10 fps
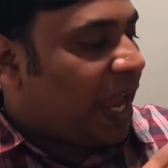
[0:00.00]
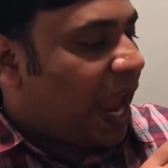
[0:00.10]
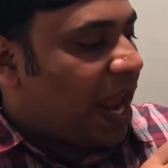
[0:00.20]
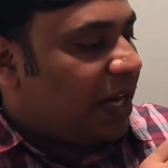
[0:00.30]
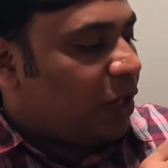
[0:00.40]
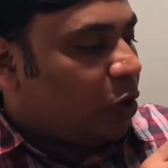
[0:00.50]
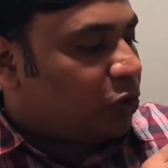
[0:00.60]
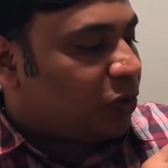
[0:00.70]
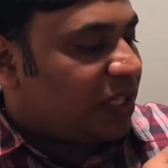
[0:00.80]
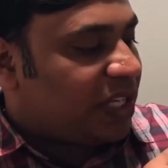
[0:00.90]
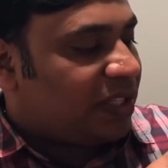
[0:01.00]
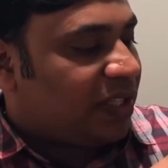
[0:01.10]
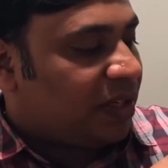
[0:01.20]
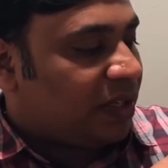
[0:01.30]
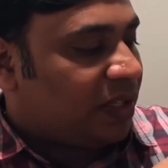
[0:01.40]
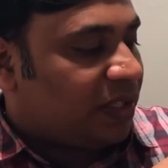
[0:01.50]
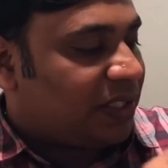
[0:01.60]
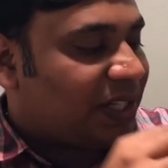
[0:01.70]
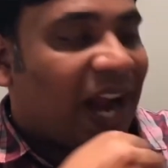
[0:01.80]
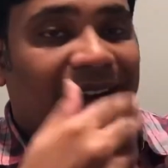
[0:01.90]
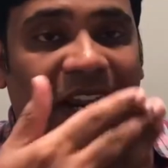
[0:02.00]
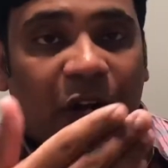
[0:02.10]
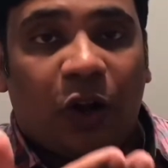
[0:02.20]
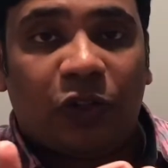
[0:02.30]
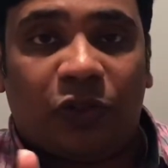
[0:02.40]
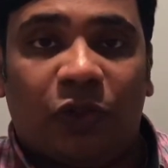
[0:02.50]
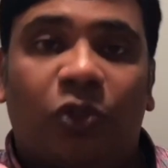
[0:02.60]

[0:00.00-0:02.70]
and it also says the start date also.